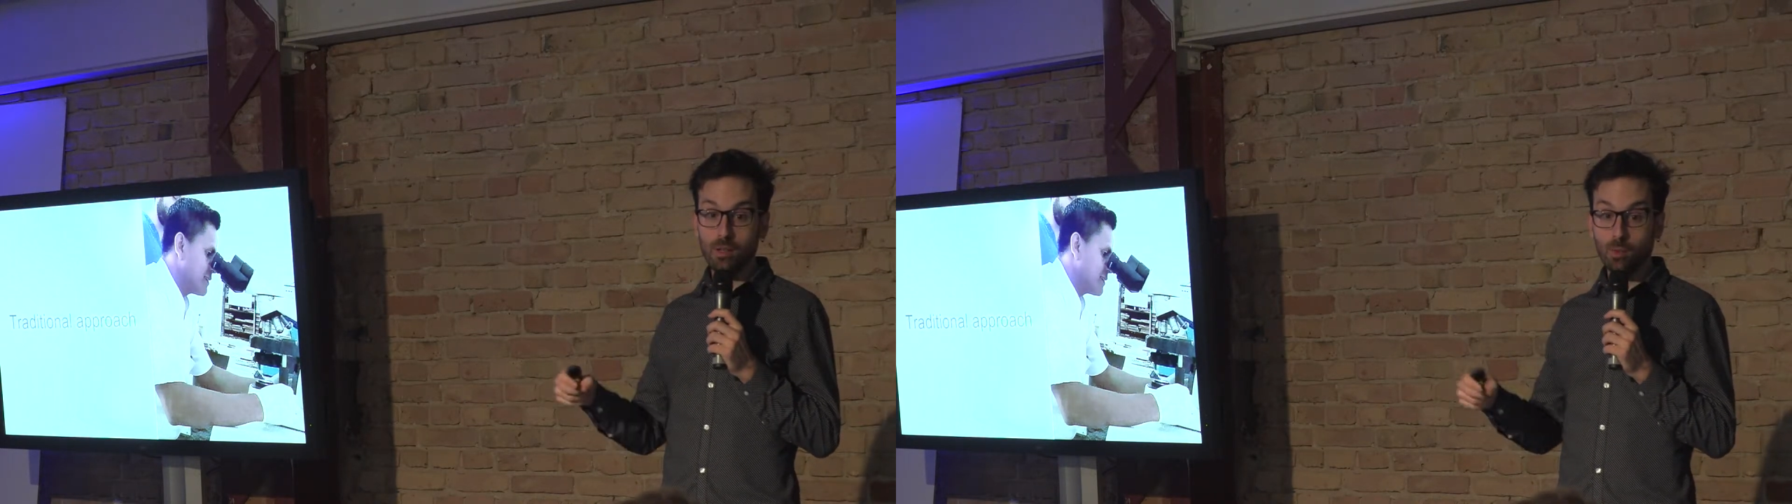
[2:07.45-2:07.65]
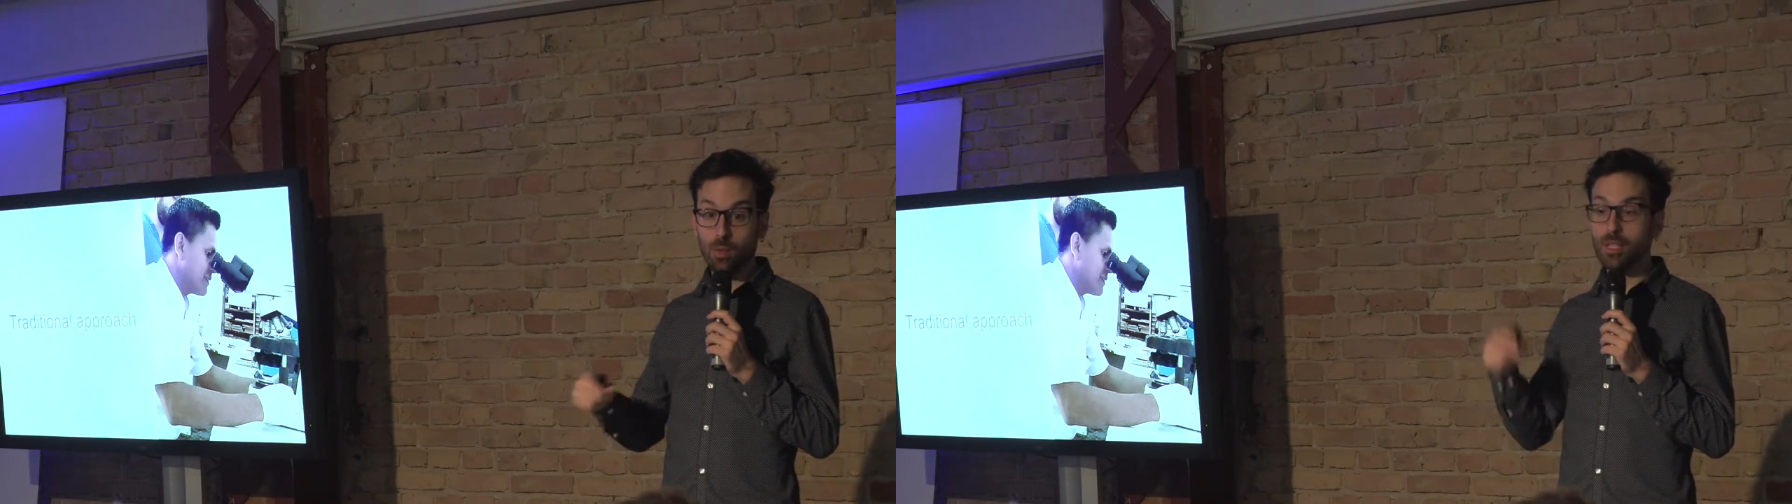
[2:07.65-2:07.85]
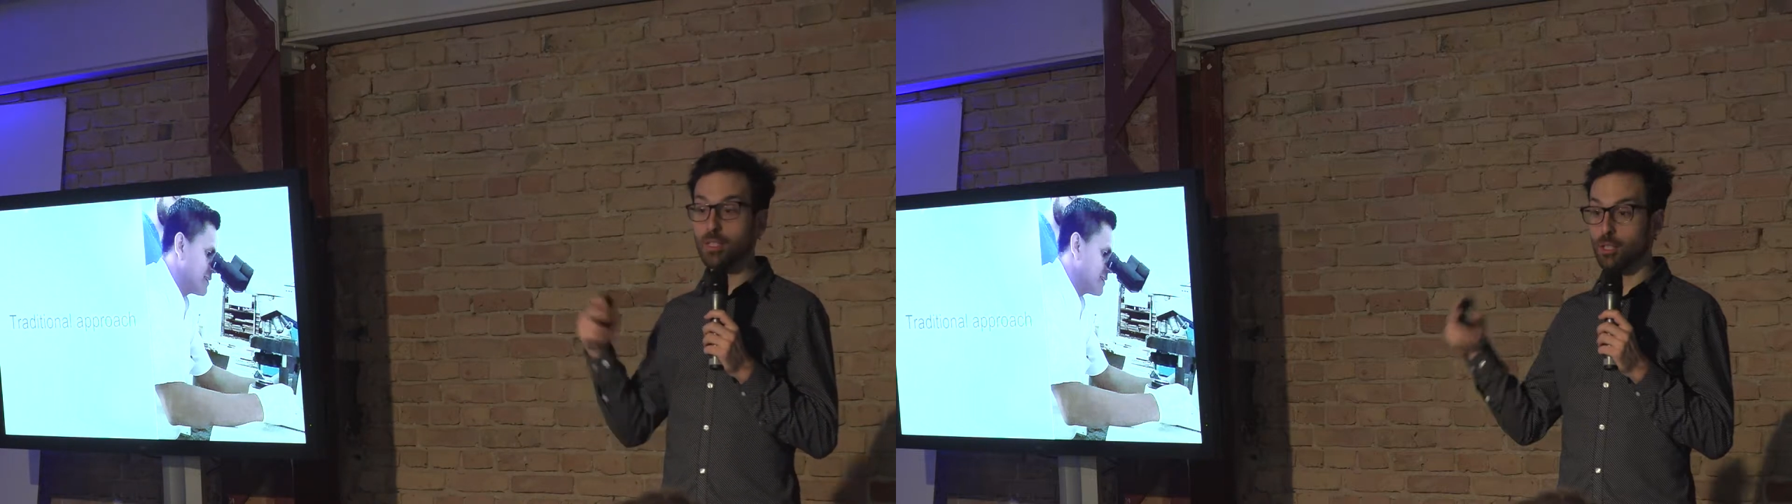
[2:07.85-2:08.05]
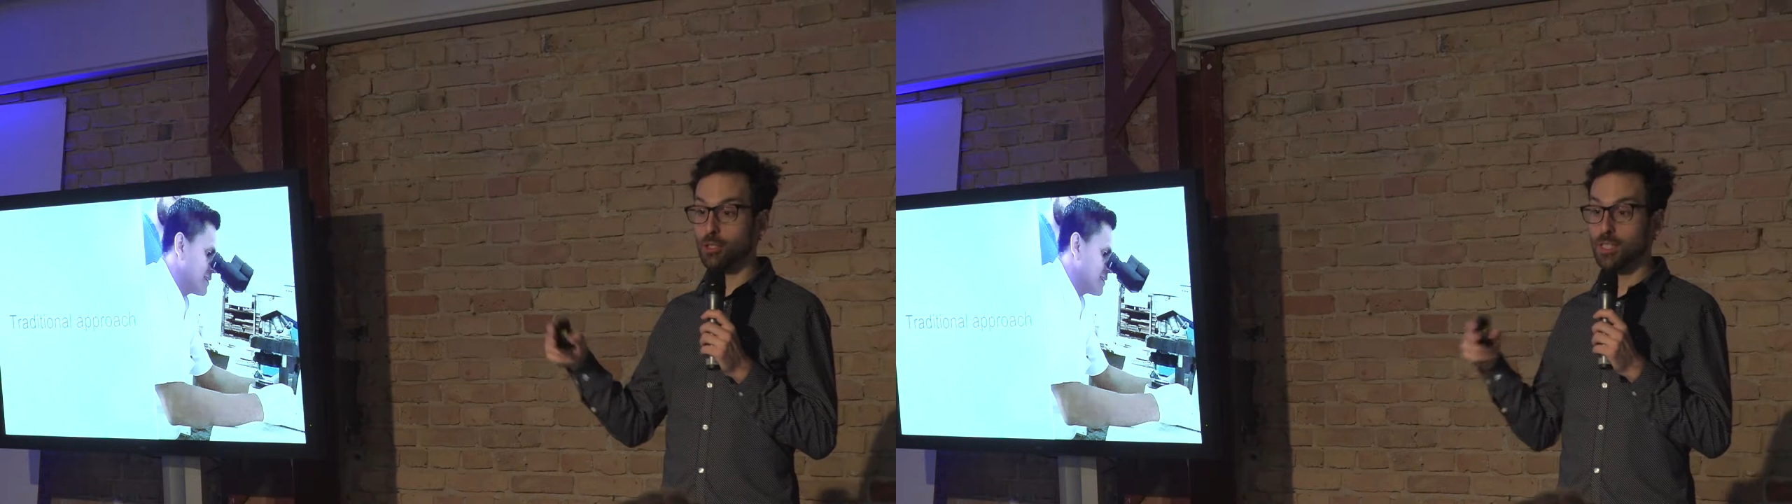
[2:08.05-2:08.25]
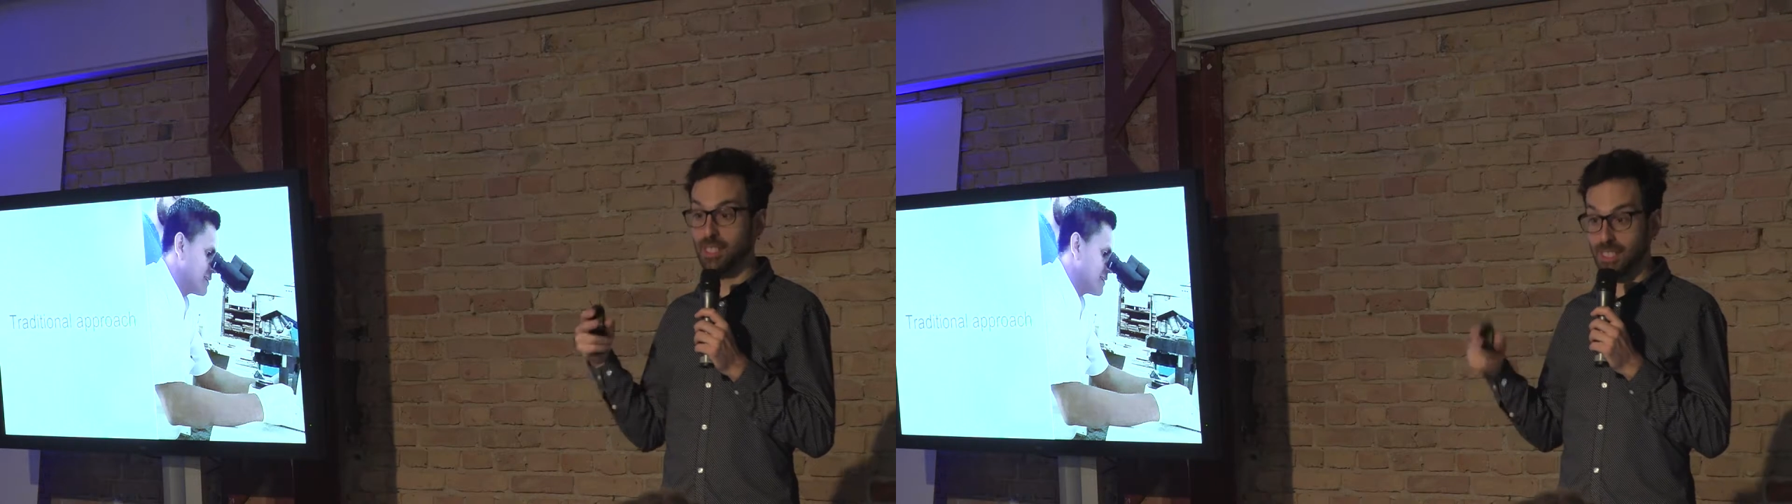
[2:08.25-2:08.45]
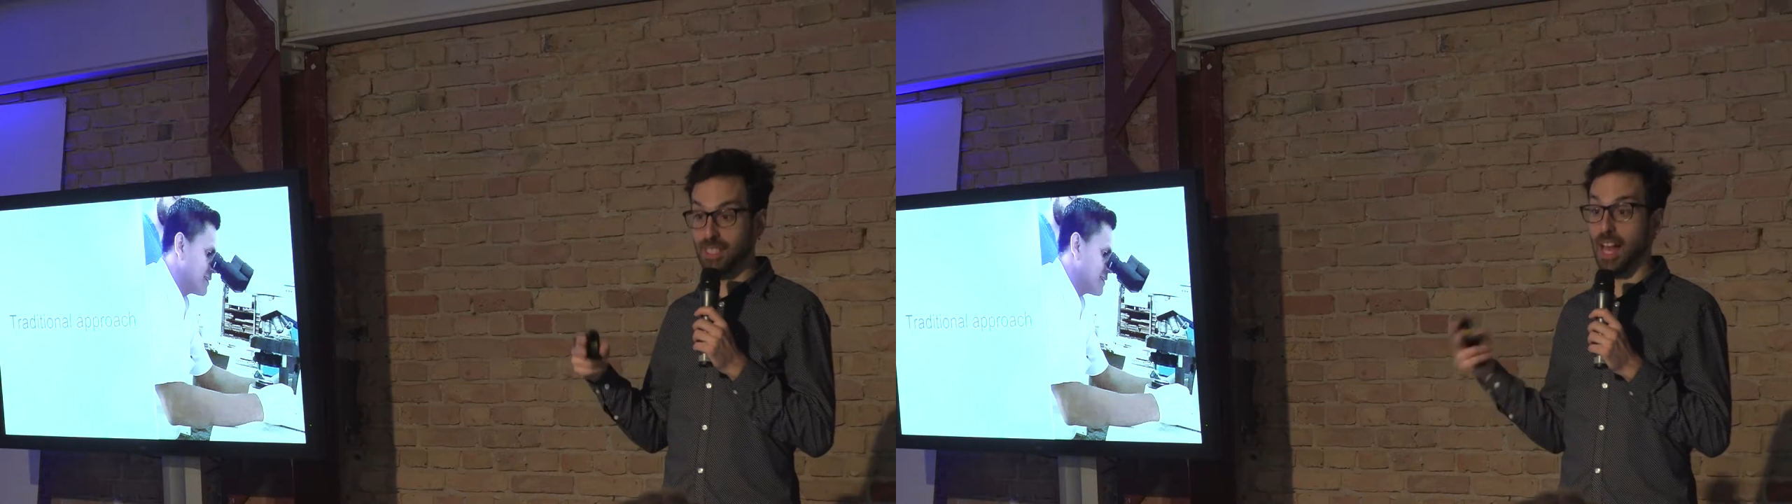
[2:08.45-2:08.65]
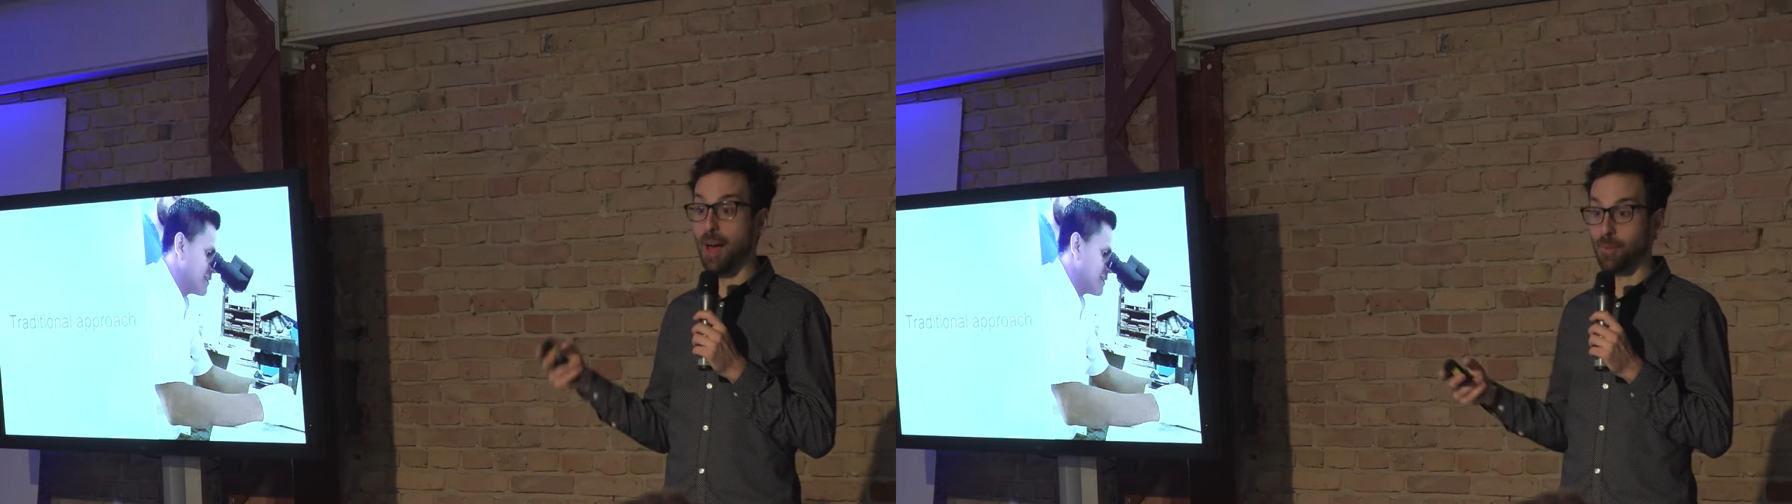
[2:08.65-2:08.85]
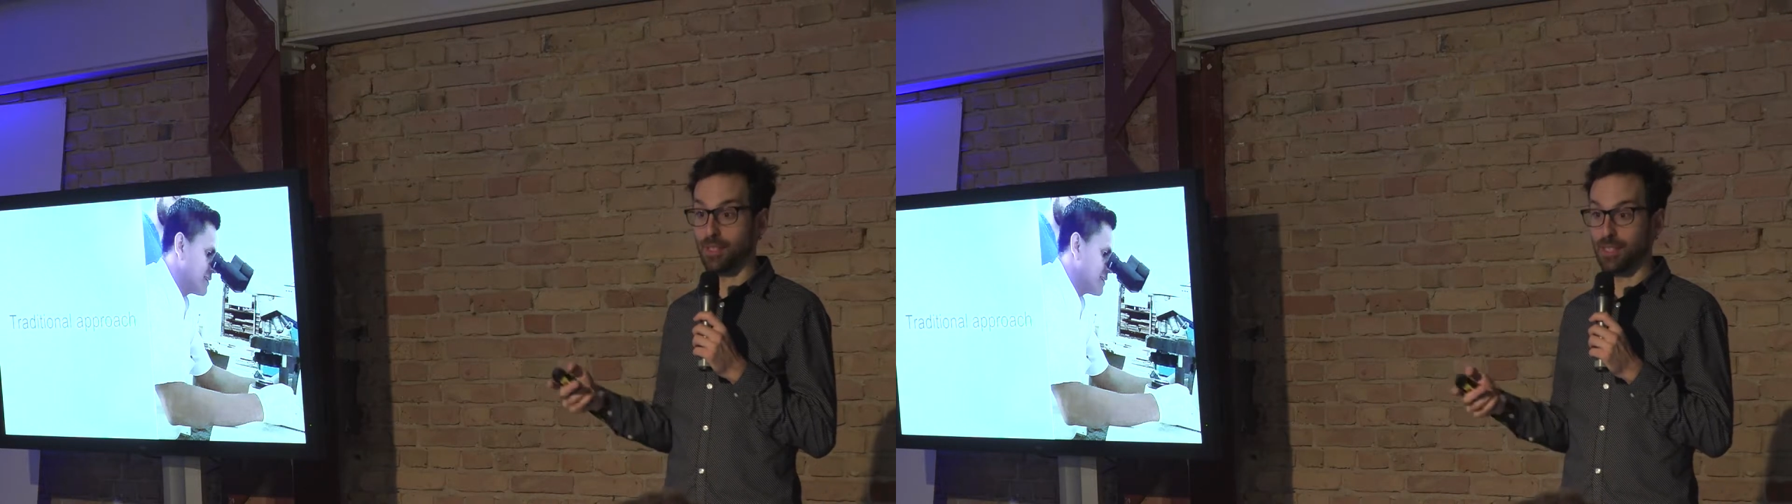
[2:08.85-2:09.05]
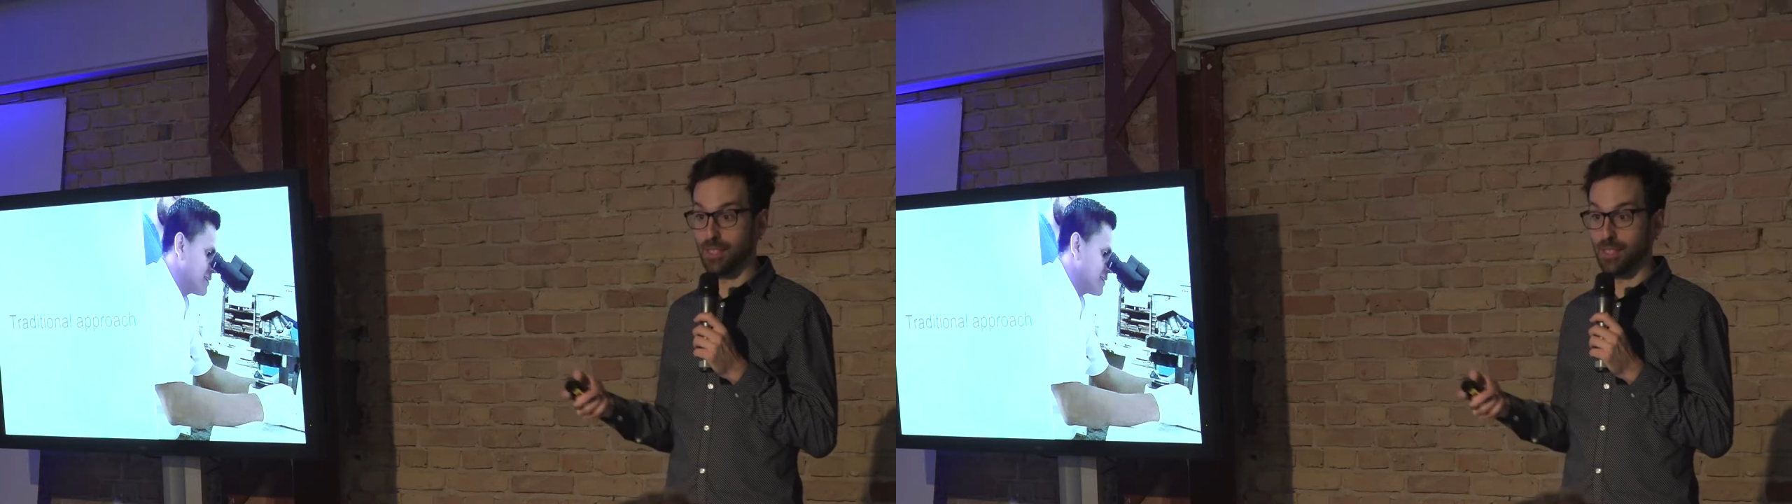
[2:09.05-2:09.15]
where those diseases happen,